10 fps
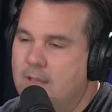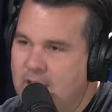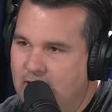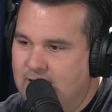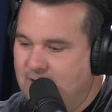
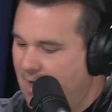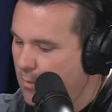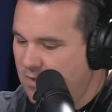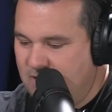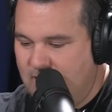yes, I
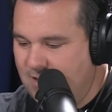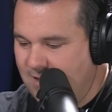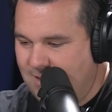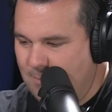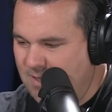wasn't in that
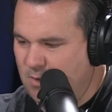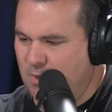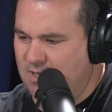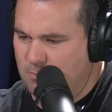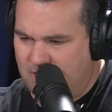same
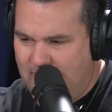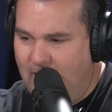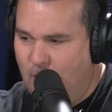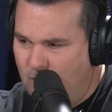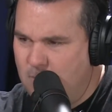situation, but
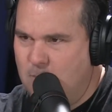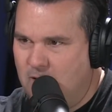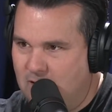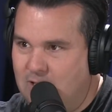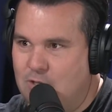yeah, I want to be
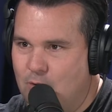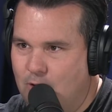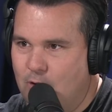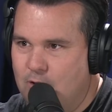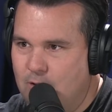mentally
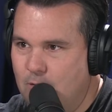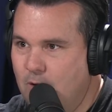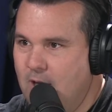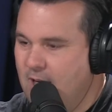stronger too.